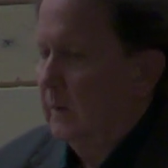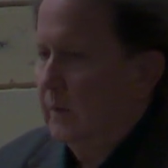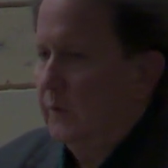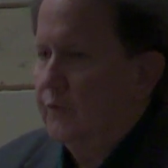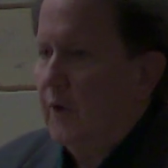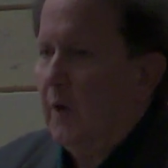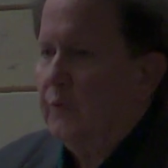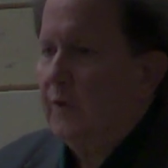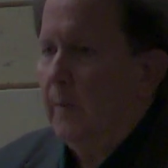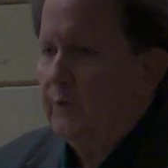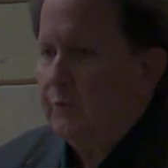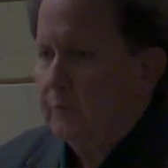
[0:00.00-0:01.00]
Jacques
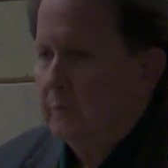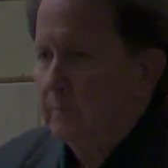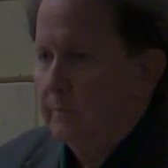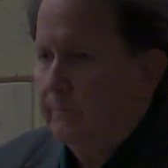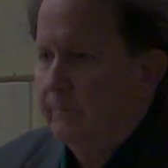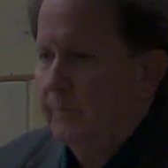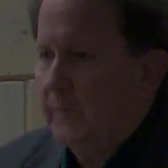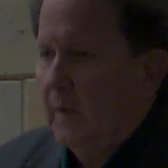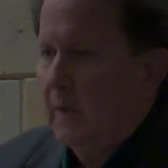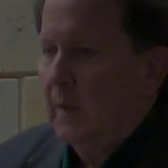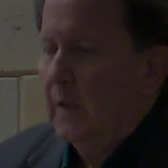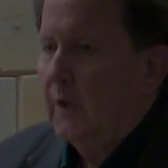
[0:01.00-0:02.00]
Sommesud.
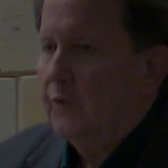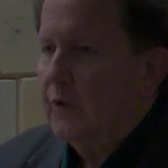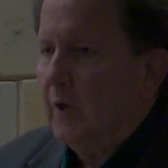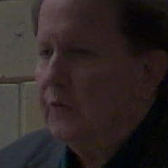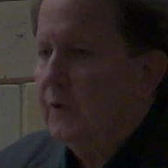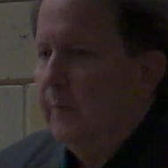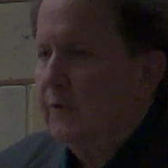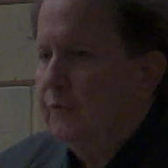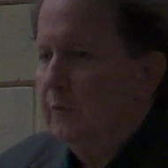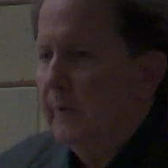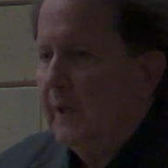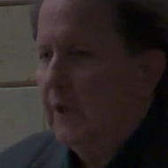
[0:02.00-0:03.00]
And Jacques
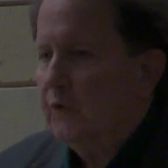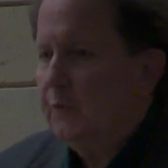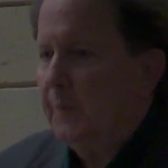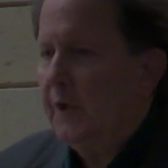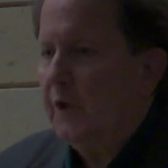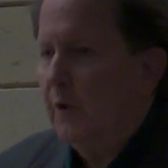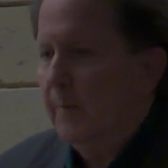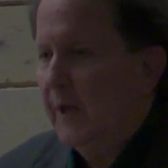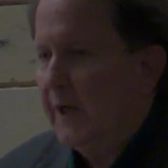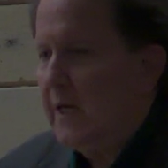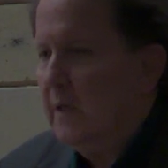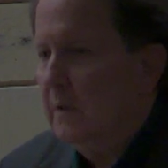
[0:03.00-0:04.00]
Sommesud began spending her
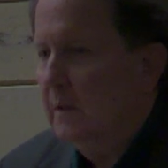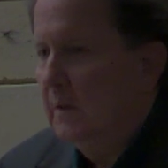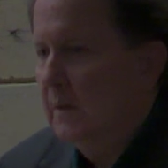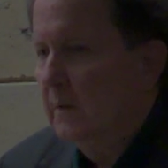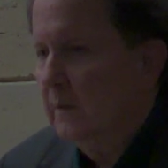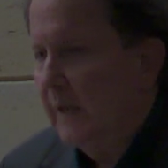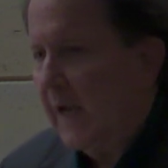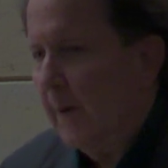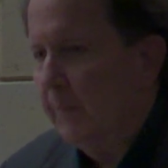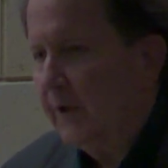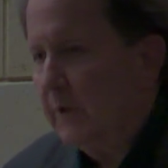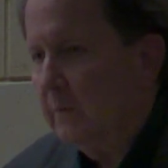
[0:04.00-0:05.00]
money
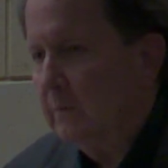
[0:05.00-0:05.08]
gambling,